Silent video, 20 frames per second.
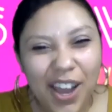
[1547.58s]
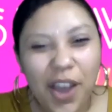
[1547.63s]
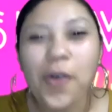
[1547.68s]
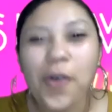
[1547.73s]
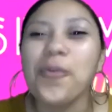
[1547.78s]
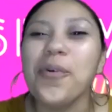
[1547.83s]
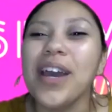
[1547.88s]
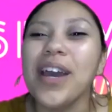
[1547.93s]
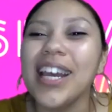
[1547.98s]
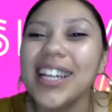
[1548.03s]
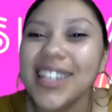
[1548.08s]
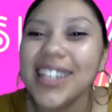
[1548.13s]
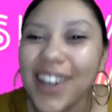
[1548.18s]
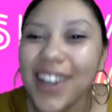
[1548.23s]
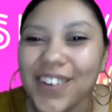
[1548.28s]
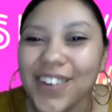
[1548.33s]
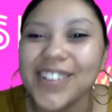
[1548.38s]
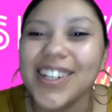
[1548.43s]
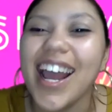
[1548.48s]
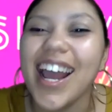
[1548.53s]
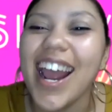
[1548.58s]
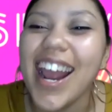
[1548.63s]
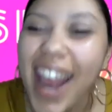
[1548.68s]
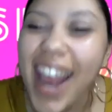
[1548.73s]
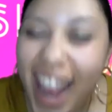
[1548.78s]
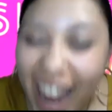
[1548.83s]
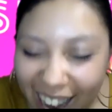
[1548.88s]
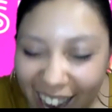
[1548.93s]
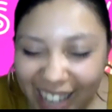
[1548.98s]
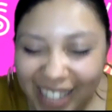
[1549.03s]
We know they
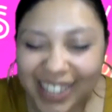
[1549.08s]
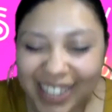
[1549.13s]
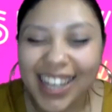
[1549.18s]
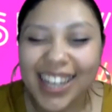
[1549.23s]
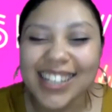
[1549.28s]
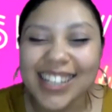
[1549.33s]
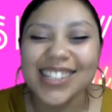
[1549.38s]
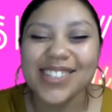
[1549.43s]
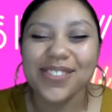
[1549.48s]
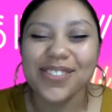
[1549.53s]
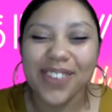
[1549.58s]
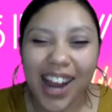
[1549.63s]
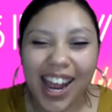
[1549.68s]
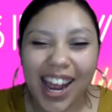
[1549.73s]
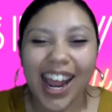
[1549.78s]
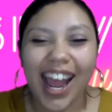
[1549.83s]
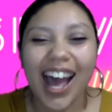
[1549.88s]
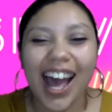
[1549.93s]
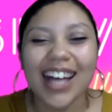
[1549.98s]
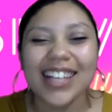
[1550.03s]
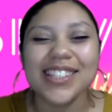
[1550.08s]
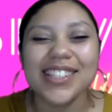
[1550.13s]
ain't. That's right. I